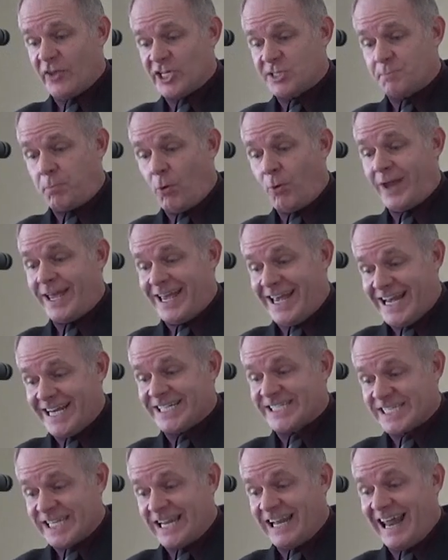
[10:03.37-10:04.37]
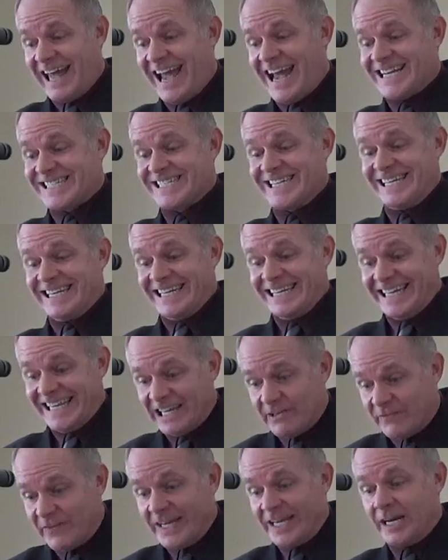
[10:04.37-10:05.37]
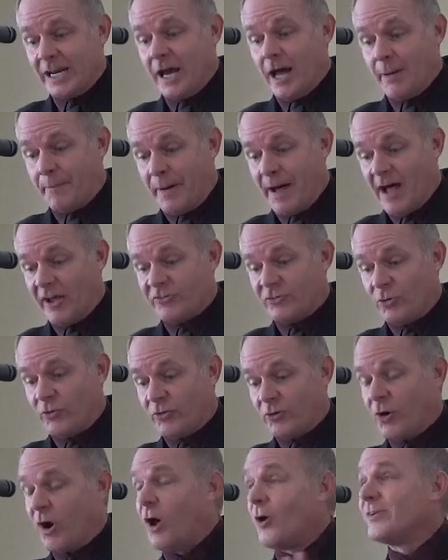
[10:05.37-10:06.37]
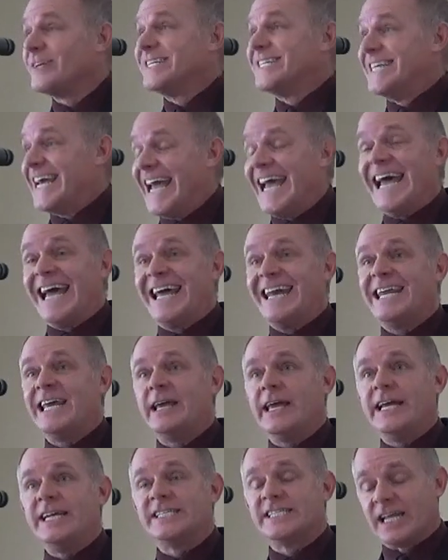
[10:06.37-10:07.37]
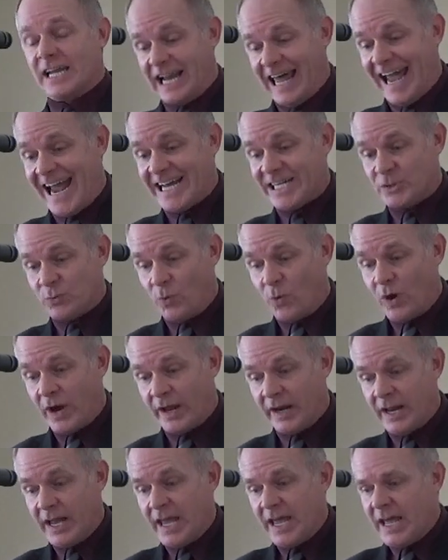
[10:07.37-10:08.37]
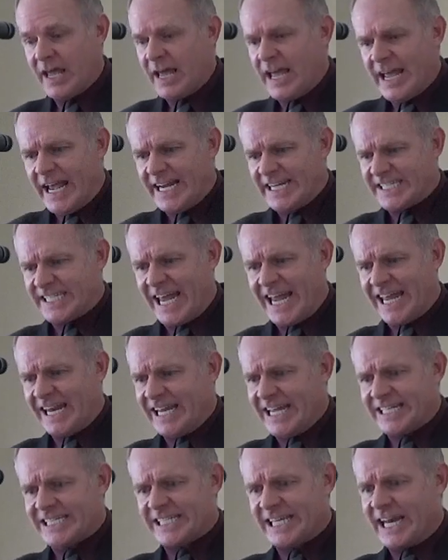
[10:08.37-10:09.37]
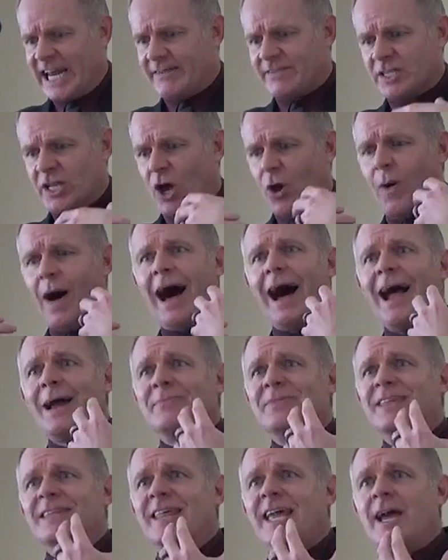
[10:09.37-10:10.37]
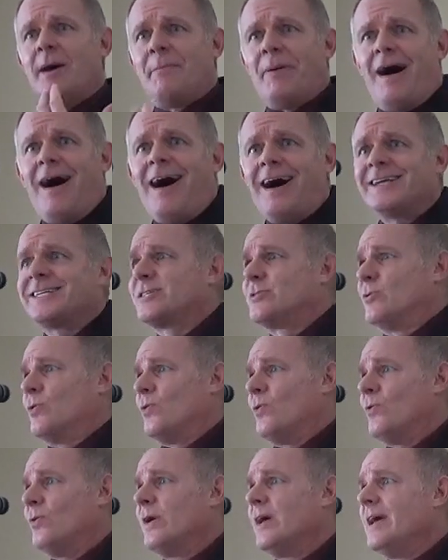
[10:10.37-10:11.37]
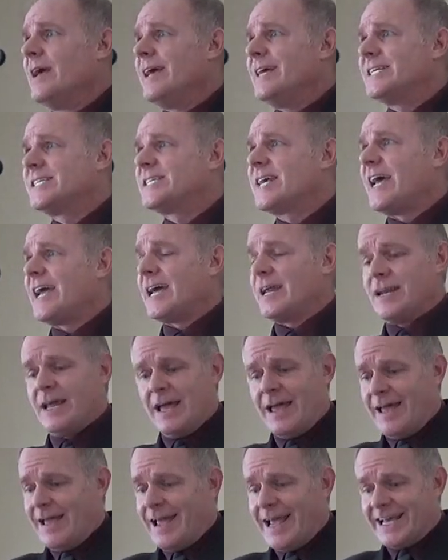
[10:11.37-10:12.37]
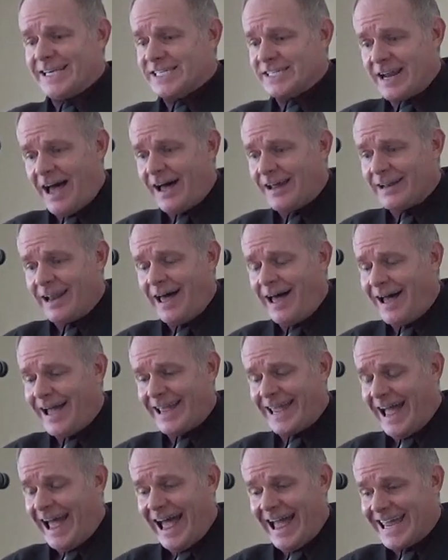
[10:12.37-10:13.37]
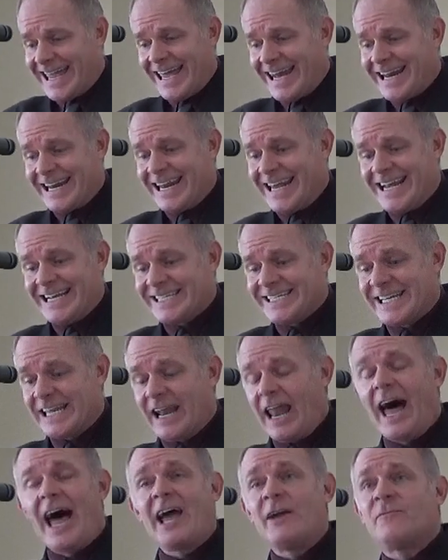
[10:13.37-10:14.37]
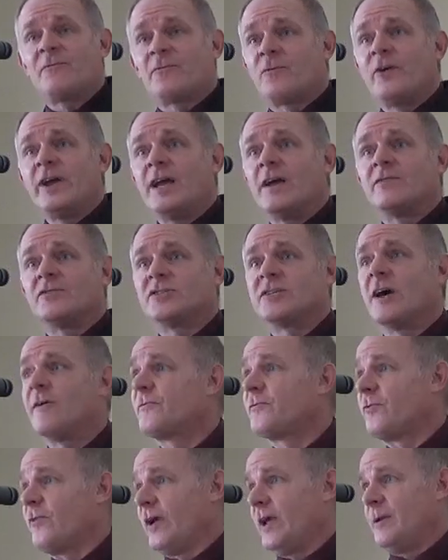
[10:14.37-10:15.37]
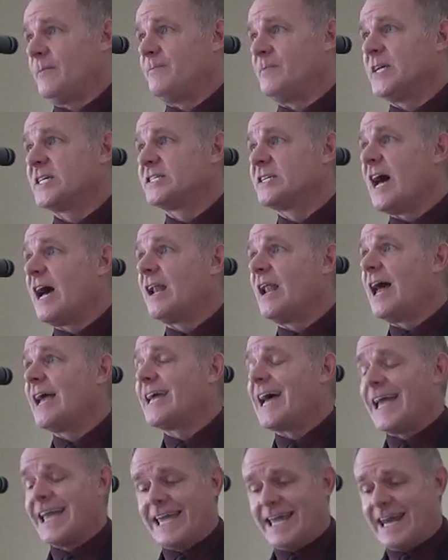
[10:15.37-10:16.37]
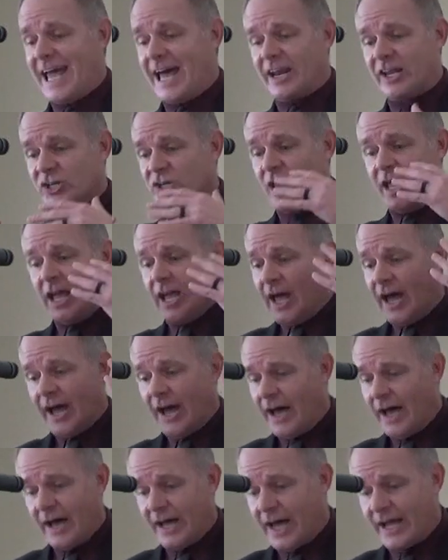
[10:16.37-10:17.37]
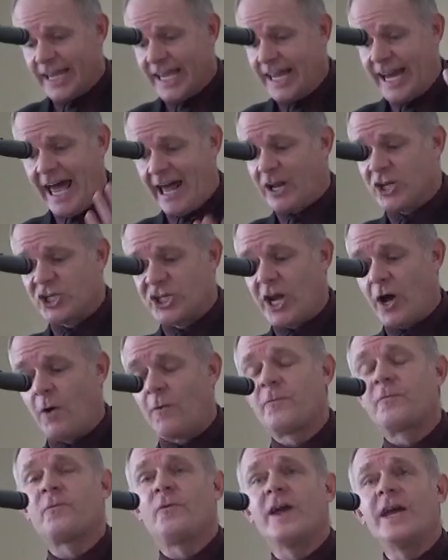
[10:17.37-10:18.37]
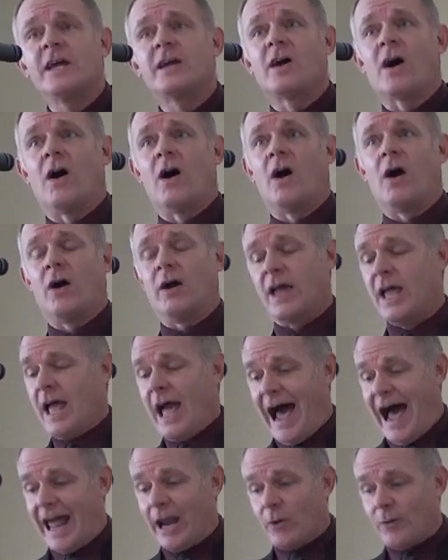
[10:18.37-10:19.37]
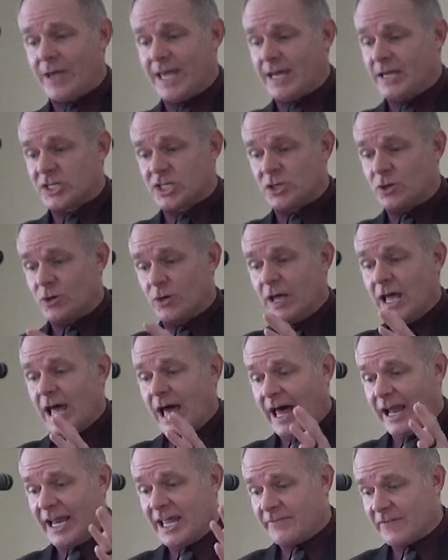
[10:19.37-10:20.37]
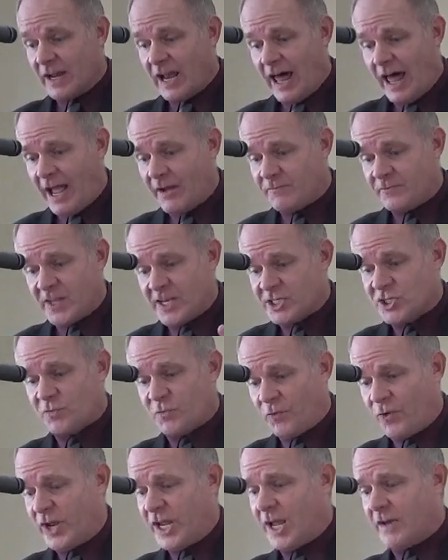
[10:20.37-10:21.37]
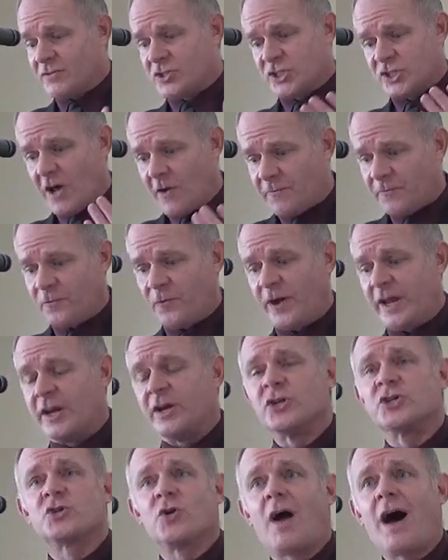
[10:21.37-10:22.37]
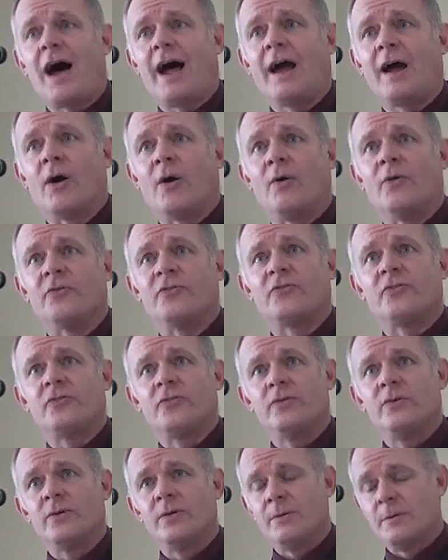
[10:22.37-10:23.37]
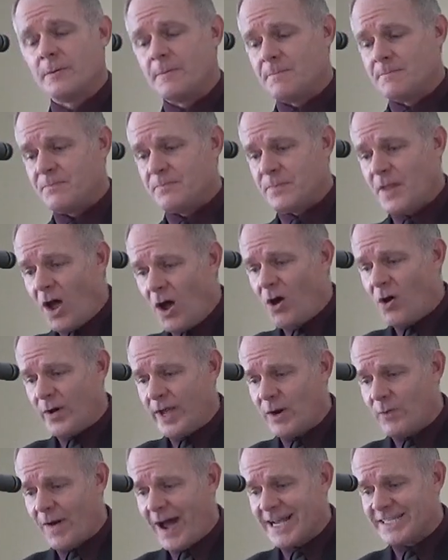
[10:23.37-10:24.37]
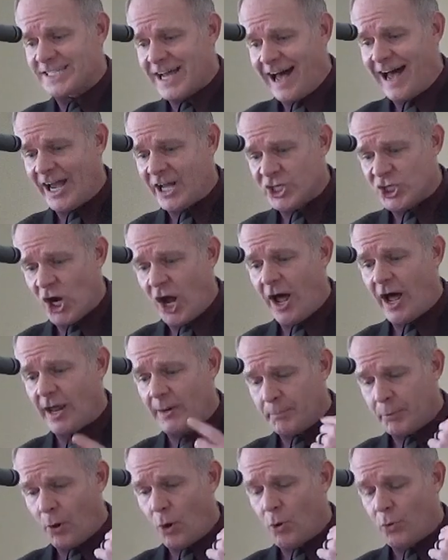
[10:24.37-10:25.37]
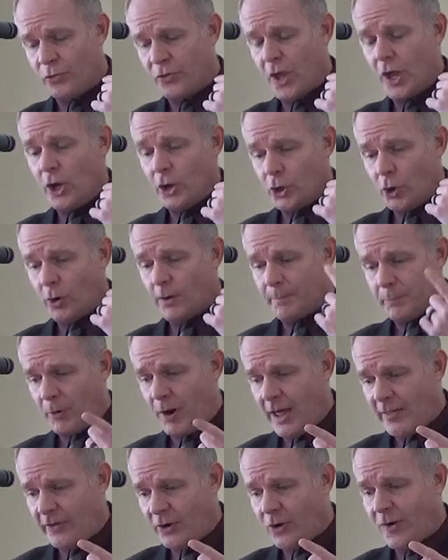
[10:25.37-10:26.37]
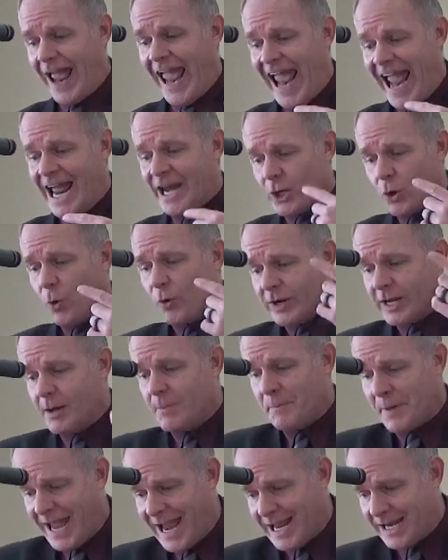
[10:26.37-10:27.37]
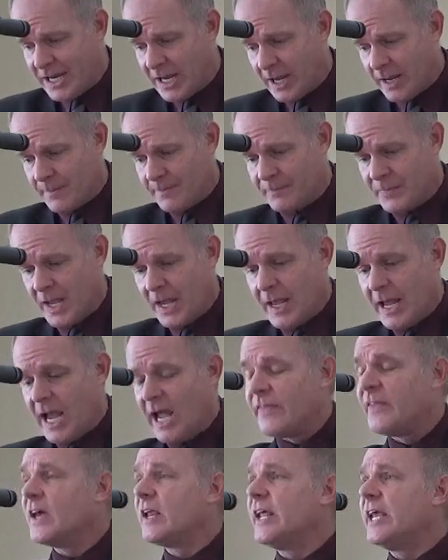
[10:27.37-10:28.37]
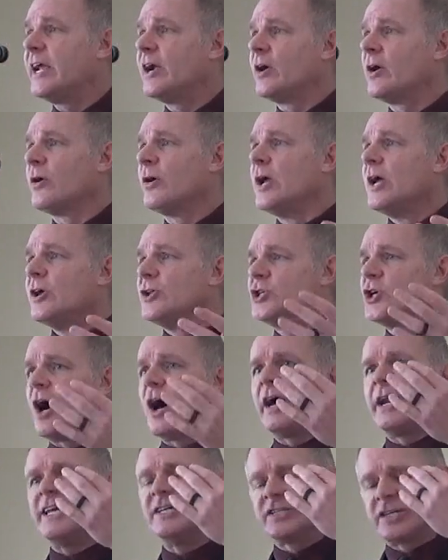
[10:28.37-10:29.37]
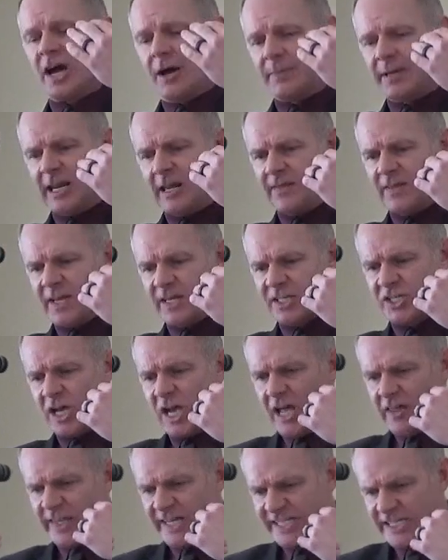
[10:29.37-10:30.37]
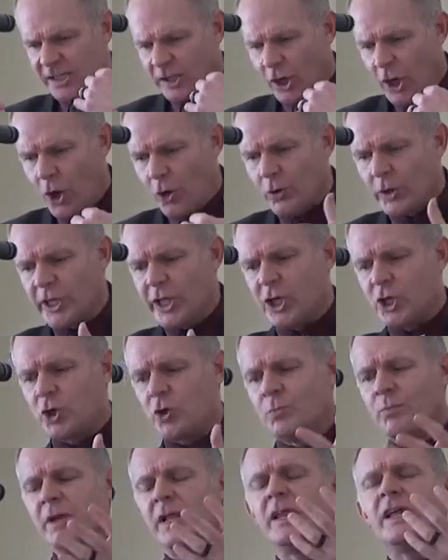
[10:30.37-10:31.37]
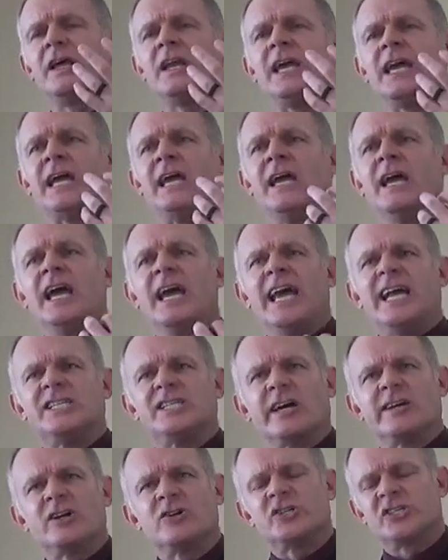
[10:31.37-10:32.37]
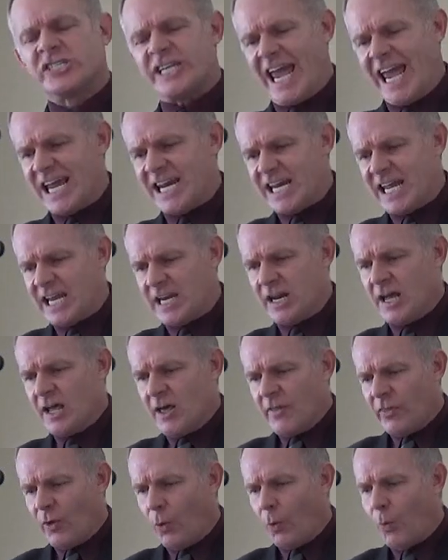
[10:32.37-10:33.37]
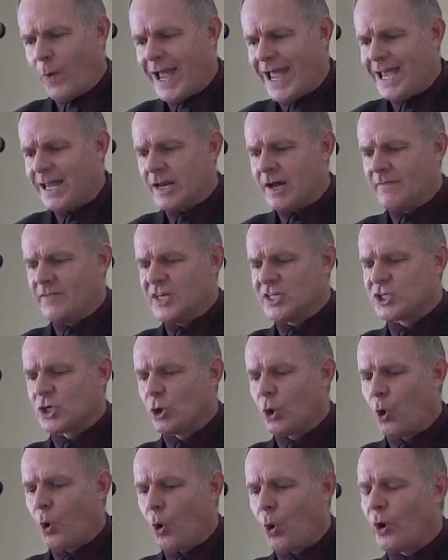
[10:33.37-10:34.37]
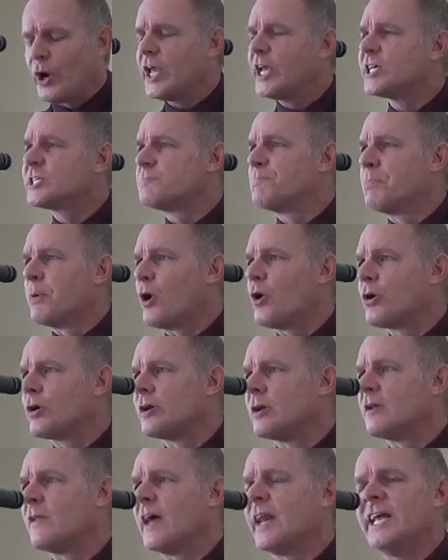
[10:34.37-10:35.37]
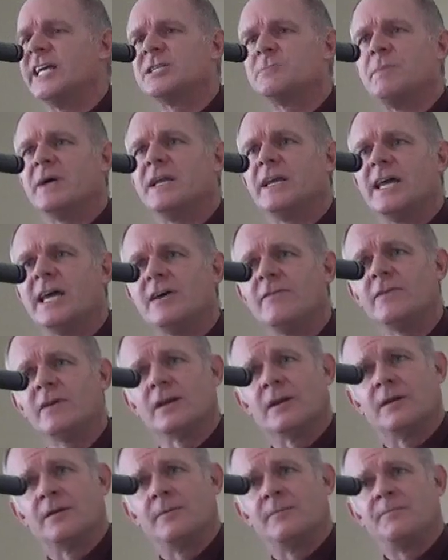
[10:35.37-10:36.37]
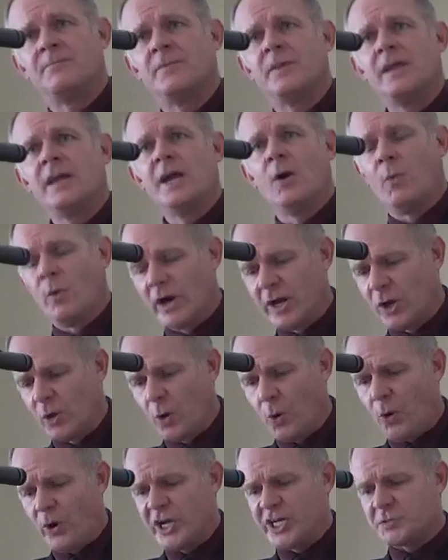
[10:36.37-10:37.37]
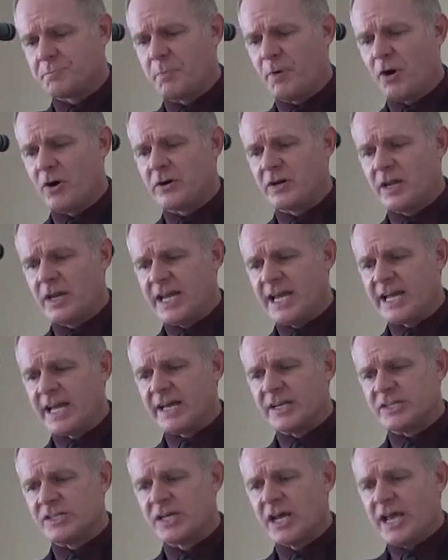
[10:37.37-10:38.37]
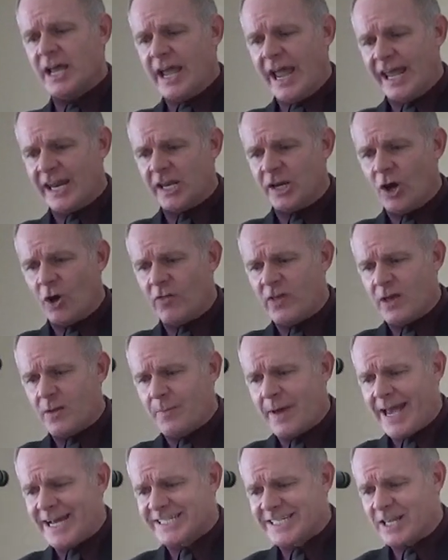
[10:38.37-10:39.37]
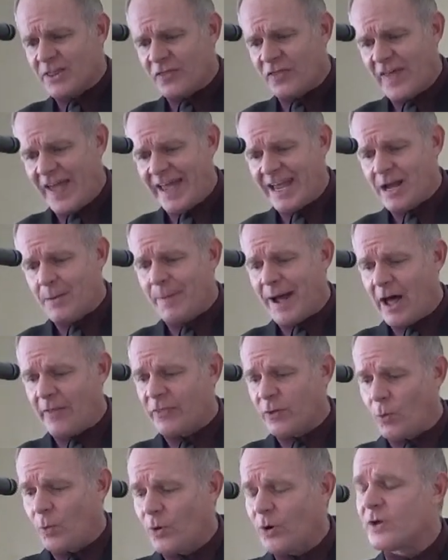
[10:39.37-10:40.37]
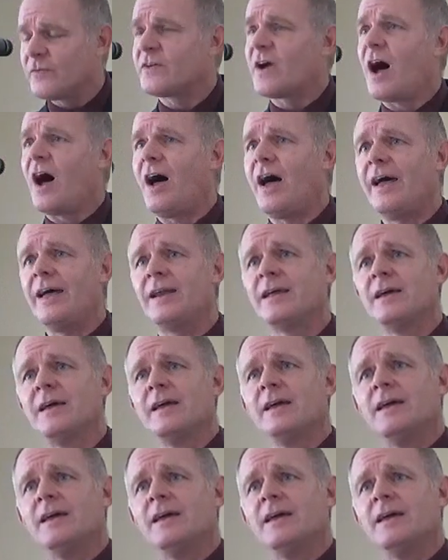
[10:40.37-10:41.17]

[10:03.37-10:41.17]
this point, he's the last living apostle. They're all dead. He's the last one. He's saying, listen, even though I'm the apostle, he's saying, it's not like I get an easy life free of suffering. It's not like I get out of uh, a uh, get out of jail free card. I don't get to uh, live a life that's free of suffering and trials. No, he writes, I, John, both your brother and your companion. And then here, John, he's coming in this, this lowly humility. He's understanding the weight of this glorious burden that he's been given. And what a glorious burden it is. And you know the amazing thing about the Word of God?